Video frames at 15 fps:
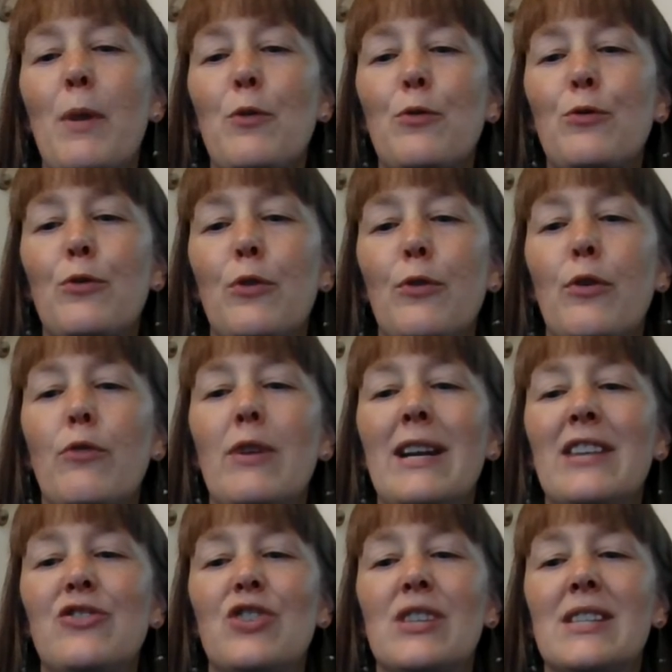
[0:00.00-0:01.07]
both the
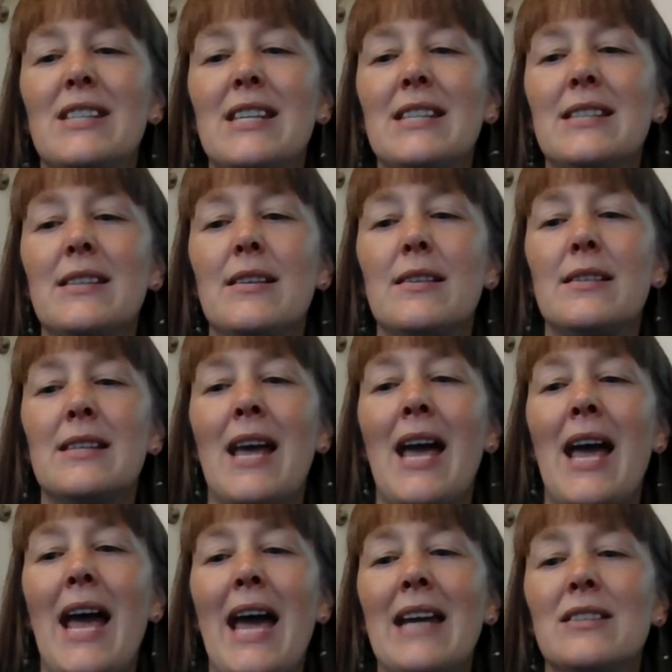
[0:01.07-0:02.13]
religious sisters
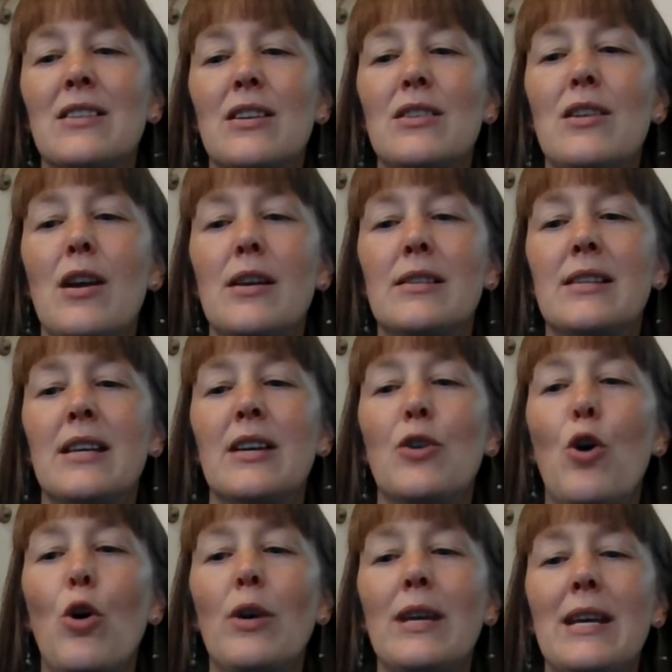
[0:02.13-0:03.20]
and nursing
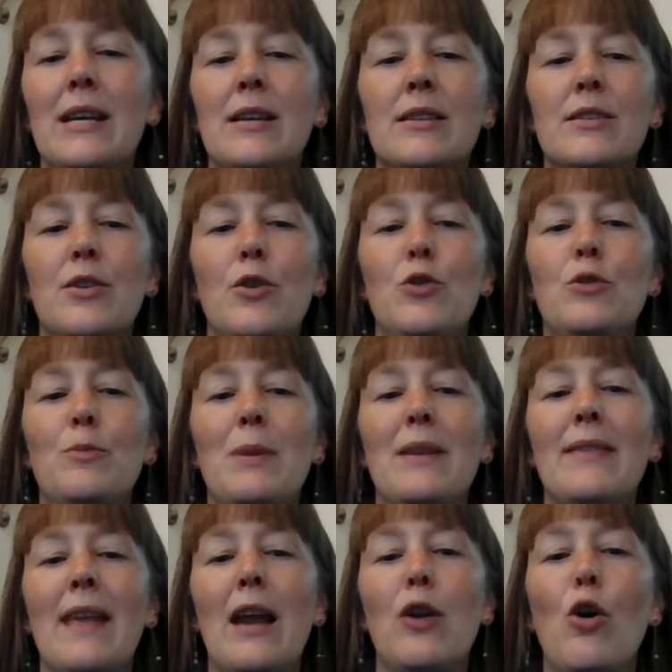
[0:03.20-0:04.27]
colleagues who'd
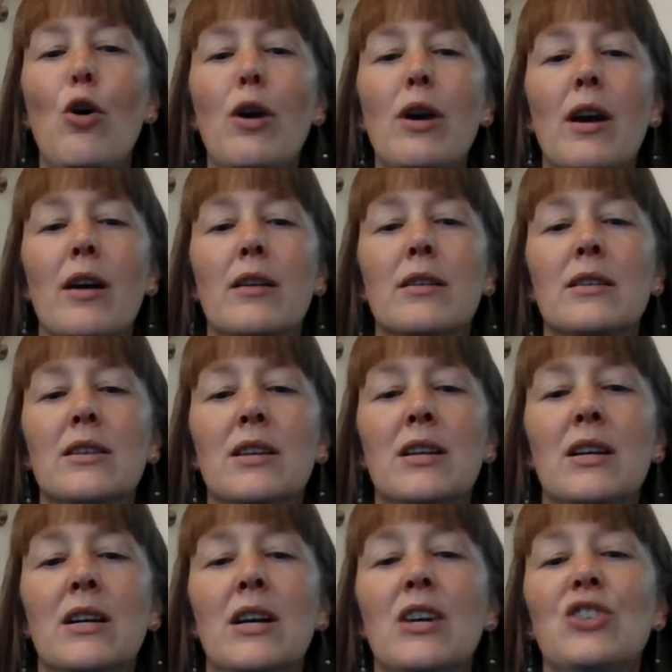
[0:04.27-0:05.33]
been there longer,
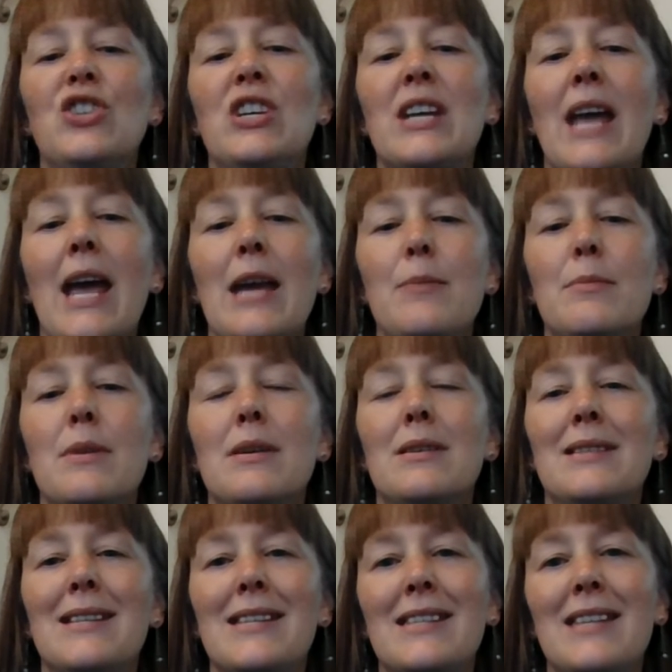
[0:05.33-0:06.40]
she came
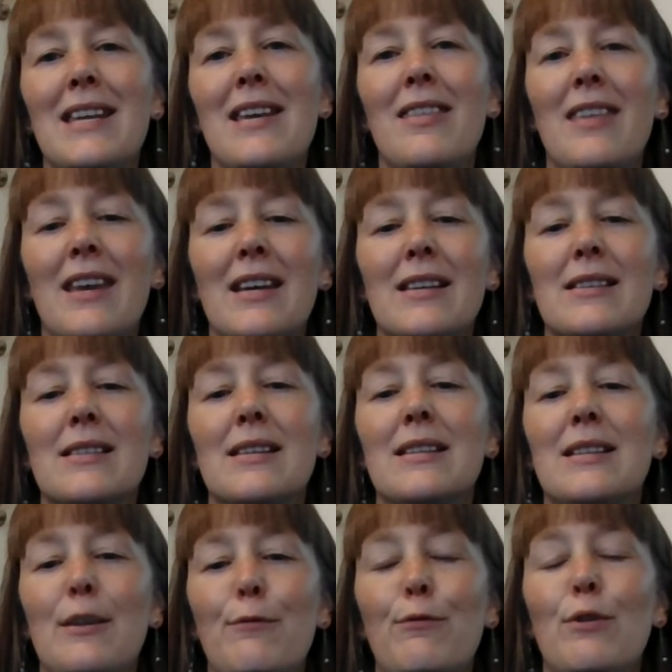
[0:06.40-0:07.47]
to see things
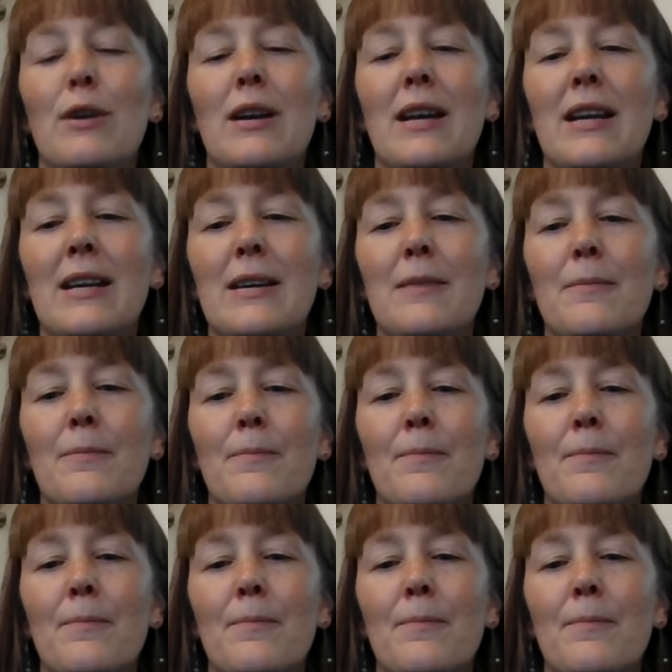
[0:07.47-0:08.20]
differently.